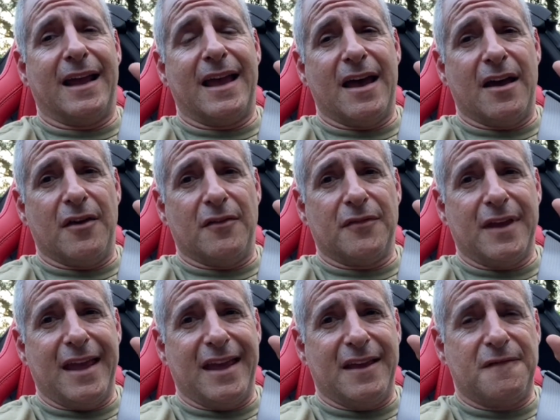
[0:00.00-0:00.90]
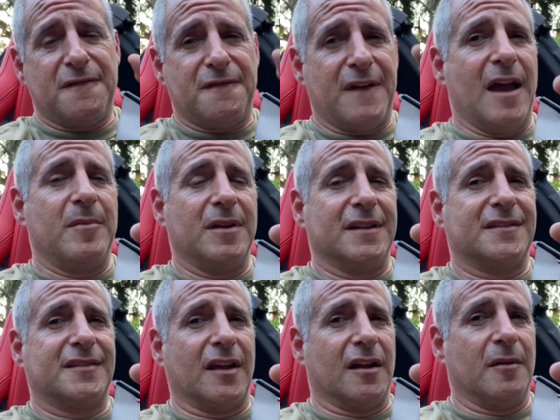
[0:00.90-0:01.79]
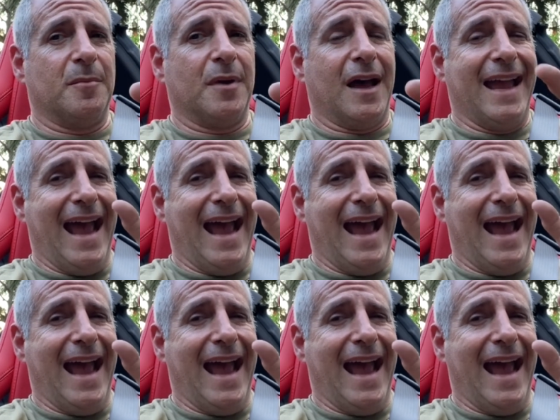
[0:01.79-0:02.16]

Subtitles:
have a fabulous setup. I